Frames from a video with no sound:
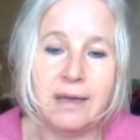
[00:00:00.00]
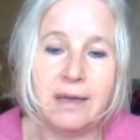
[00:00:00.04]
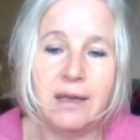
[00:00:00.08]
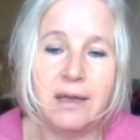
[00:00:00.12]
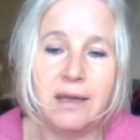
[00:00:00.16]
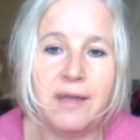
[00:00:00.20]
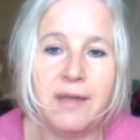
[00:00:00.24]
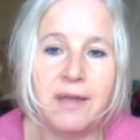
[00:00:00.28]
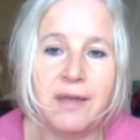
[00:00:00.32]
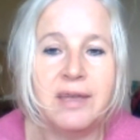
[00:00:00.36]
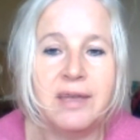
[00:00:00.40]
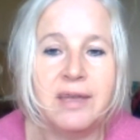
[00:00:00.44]
I
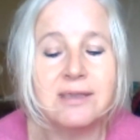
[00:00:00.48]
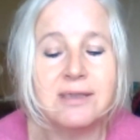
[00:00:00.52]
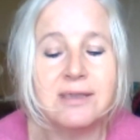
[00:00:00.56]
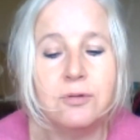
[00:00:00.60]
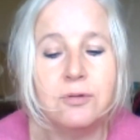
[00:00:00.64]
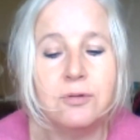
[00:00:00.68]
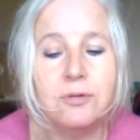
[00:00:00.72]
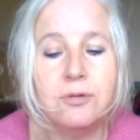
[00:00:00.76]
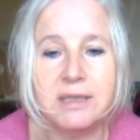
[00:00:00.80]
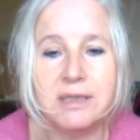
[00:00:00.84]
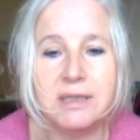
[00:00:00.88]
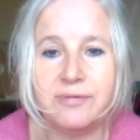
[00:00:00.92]
think it's
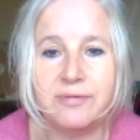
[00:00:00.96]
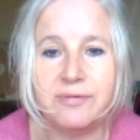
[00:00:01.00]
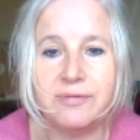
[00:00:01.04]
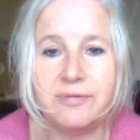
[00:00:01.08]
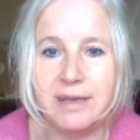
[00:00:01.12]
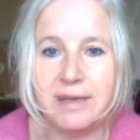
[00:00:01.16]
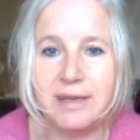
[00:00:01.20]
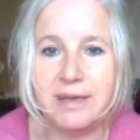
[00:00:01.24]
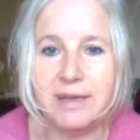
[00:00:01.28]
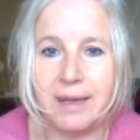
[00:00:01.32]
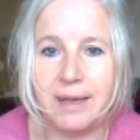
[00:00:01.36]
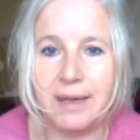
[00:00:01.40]
called a different
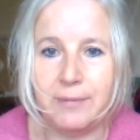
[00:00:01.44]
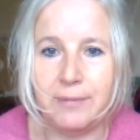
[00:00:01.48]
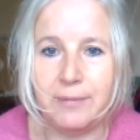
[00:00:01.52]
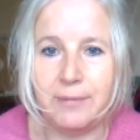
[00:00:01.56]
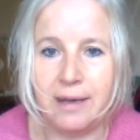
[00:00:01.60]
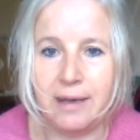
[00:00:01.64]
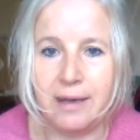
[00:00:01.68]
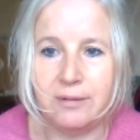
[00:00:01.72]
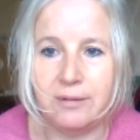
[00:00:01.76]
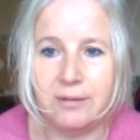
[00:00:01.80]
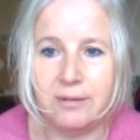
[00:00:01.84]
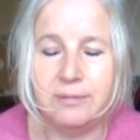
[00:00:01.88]
name
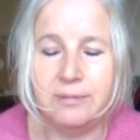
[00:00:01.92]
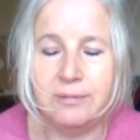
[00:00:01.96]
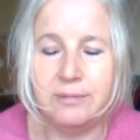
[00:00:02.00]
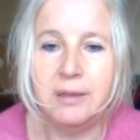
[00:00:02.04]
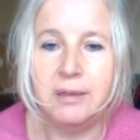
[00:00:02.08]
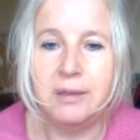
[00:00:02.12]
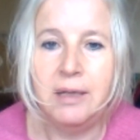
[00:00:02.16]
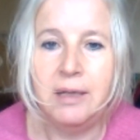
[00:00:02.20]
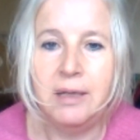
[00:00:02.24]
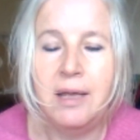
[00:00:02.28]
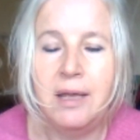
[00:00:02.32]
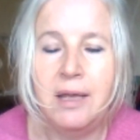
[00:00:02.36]
now,
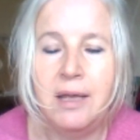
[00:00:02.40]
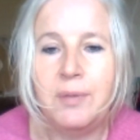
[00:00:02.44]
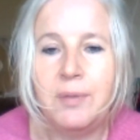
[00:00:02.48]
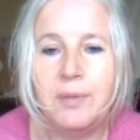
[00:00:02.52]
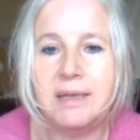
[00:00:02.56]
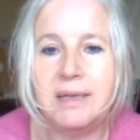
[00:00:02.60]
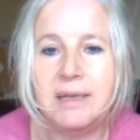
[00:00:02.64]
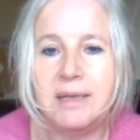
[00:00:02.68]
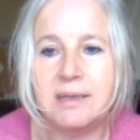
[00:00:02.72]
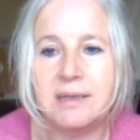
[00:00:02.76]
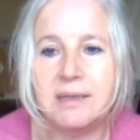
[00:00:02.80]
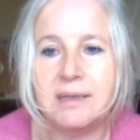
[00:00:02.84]
but
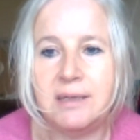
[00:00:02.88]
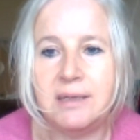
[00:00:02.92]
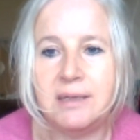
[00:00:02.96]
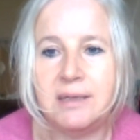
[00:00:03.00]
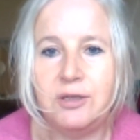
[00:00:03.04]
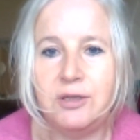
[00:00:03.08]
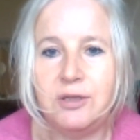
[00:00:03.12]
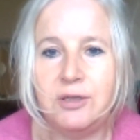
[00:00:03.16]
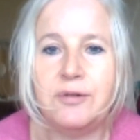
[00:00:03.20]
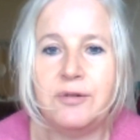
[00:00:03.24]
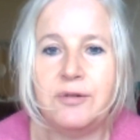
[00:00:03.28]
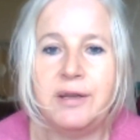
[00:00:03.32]
it's
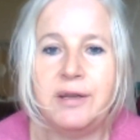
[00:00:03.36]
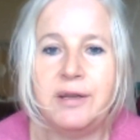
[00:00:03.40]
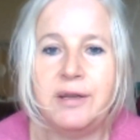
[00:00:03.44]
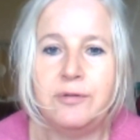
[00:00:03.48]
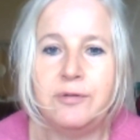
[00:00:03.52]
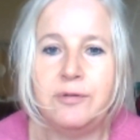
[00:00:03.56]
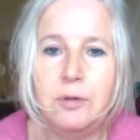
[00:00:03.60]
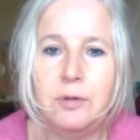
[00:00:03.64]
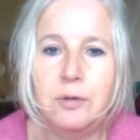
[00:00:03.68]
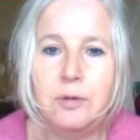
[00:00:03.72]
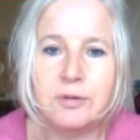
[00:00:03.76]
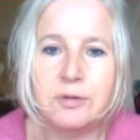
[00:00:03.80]
urine from
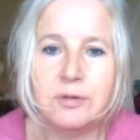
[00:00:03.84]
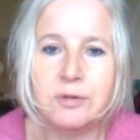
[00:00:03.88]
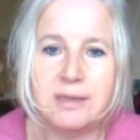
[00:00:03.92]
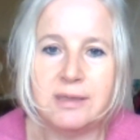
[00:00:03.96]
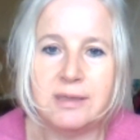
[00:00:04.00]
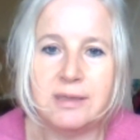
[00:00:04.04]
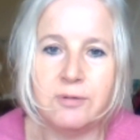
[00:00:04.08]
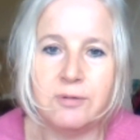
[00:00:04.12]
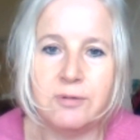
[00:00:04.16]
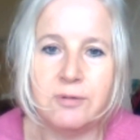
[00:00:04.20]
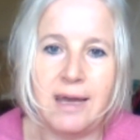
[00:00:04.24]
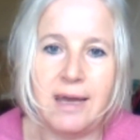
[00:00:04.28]
horses or
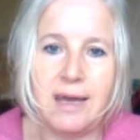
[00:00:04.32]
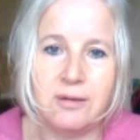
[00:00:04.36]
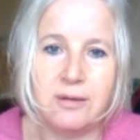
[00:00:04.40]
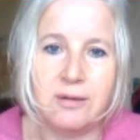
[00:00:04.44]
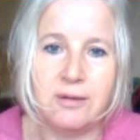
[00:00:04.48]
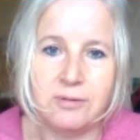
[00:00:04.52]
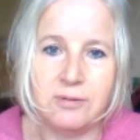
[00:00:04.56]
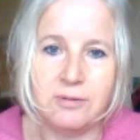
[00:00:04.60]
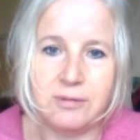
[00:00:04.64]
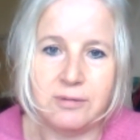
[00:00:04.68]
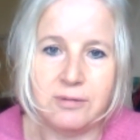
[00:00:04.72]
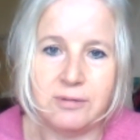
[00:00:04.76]

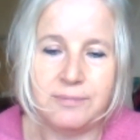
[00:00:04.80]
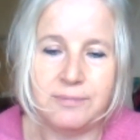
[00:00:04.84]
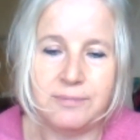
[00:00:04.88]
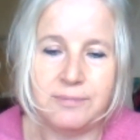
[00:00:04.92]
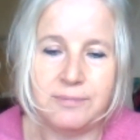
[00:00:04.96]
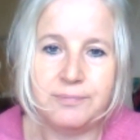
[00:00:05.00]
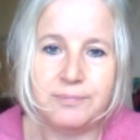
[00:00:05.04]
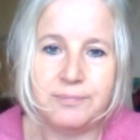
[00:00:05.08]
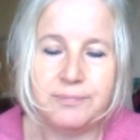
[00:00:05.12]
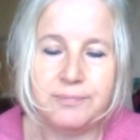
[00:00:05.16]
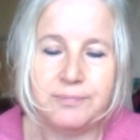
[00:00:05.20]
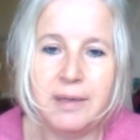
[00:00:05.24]
cows.
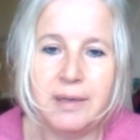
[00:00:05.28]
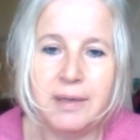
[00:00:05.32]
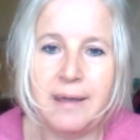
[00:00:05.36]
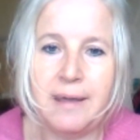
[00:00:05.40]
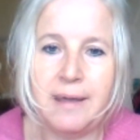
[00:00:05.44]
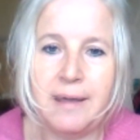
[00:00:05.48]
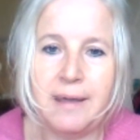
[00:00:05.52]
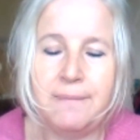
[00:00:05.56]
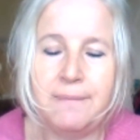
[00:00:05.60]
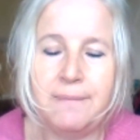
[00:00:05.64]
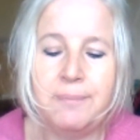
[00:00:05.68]
Yeah.